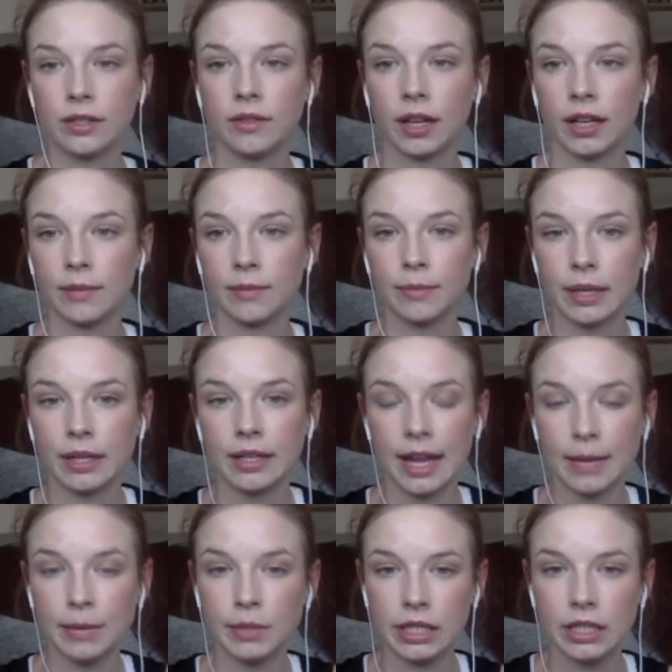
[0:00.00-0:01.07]
like big
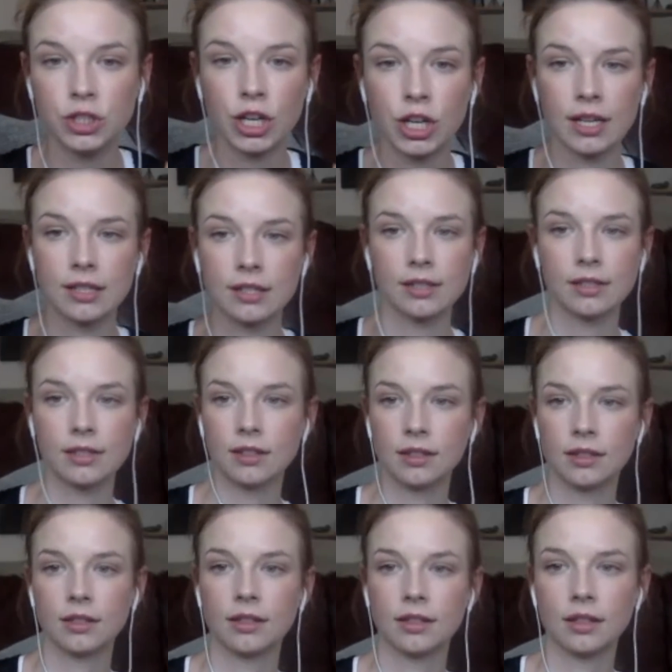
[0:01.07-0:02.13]
name DJs,
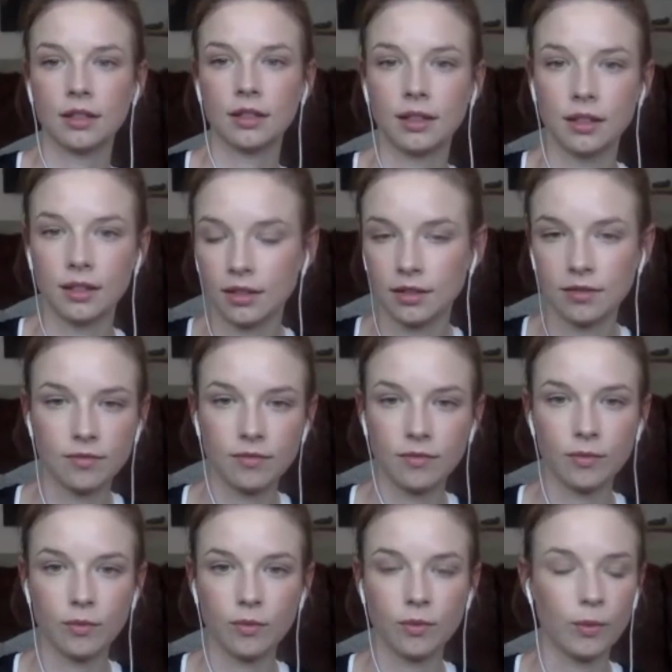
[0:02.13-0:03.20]

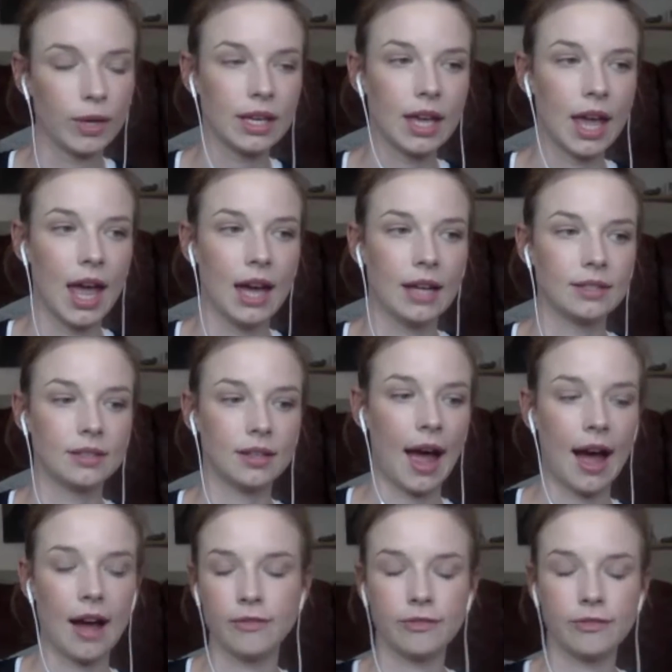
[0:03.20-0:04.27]
we can't
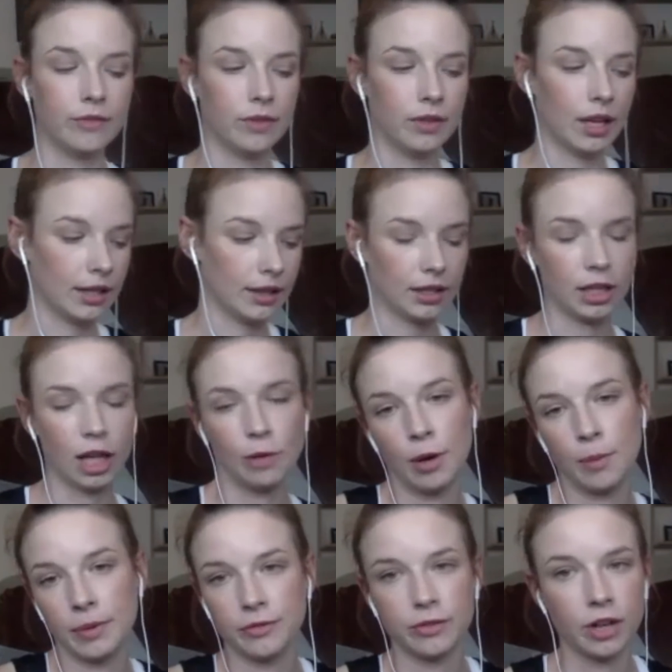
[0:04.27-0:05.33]
have like the club
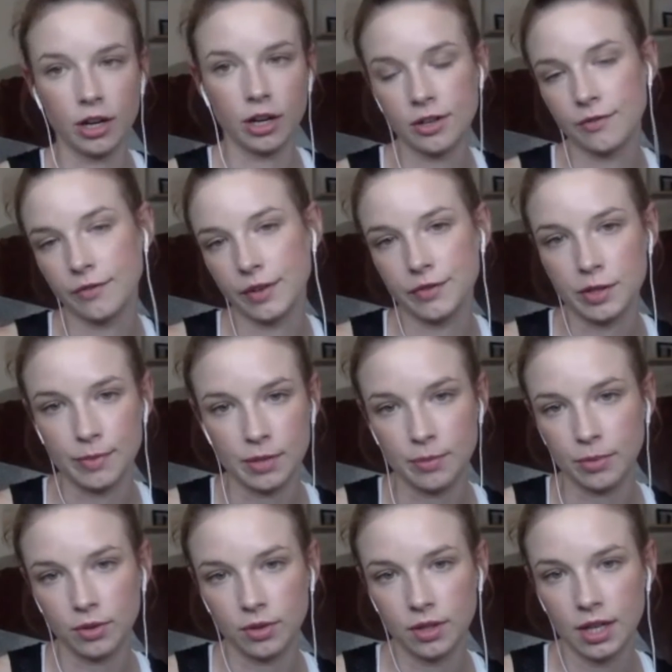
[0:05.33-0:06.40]
open for 150
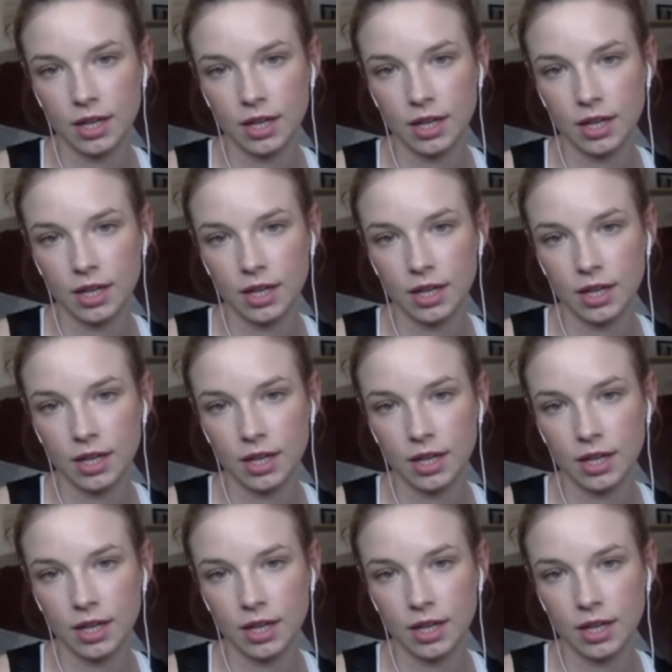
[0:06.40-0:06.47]
people